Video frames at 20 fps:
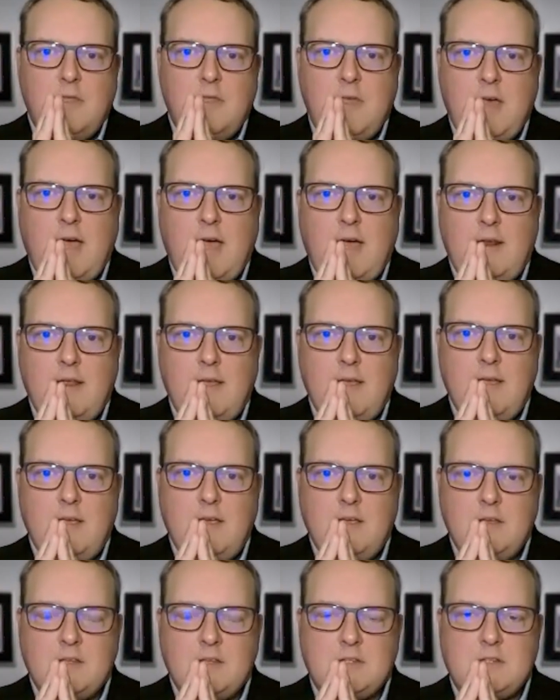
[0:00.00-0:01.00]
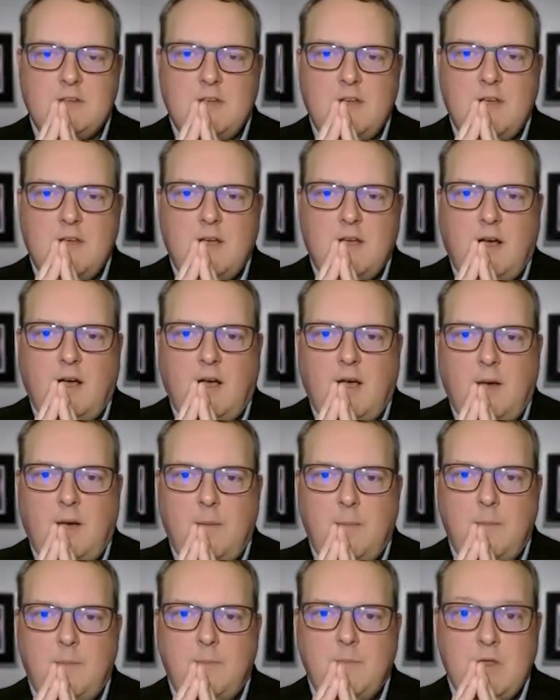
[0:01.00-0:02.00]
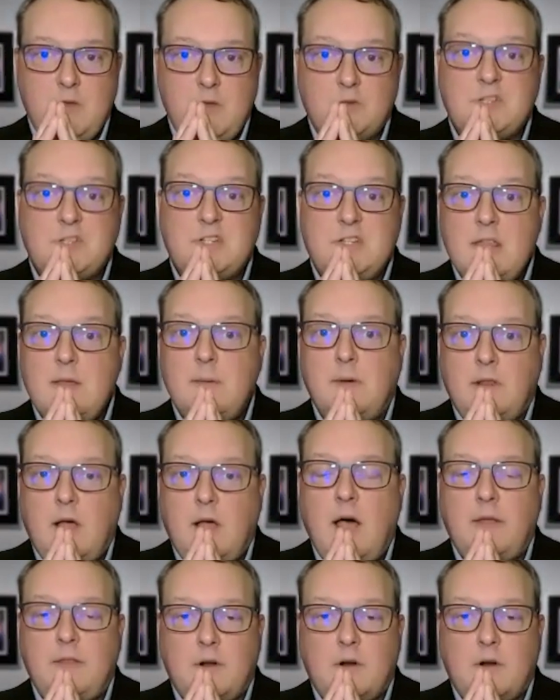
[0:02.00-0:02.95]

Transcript: that is, and you'll see them a lot.